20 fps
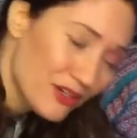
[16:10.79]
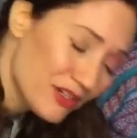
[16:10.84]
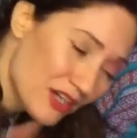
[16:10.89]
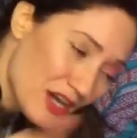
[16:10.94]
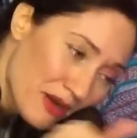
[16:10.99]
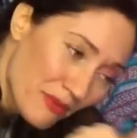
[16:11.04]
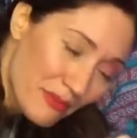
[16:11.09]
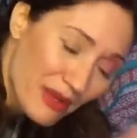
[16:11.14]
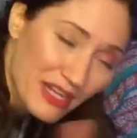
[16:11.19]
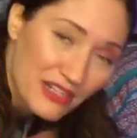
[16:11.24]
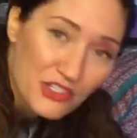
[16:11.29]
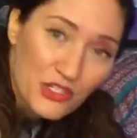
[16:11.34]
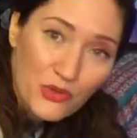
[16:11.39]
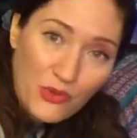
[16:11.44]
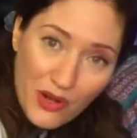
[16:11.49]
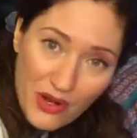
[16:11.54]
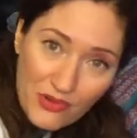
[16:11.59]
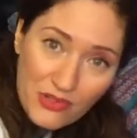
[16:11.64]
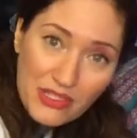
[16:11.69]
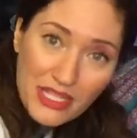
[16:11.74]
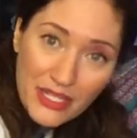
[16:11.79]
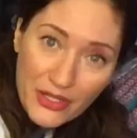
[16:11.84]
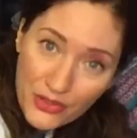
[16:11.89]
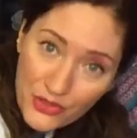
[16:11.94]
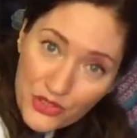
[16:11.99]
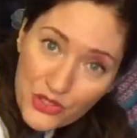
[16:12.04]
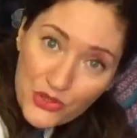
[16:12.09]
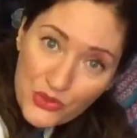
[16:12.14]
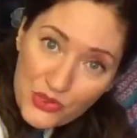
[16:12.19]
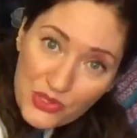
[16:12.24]
and come back 2 hours later
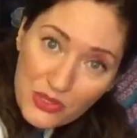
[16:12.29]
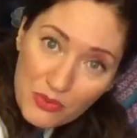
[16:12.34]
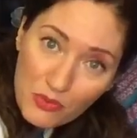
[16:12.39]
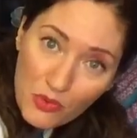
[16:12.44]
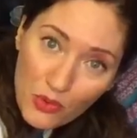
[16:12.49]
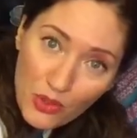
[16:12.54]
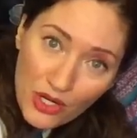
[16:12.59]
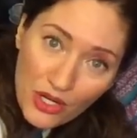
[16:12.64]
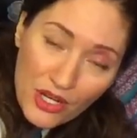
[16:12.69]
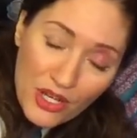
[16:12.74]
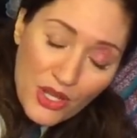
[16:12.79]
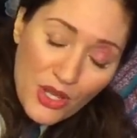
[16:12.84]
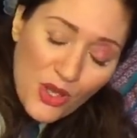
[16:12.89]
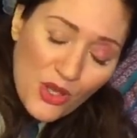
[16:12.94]
and do some more.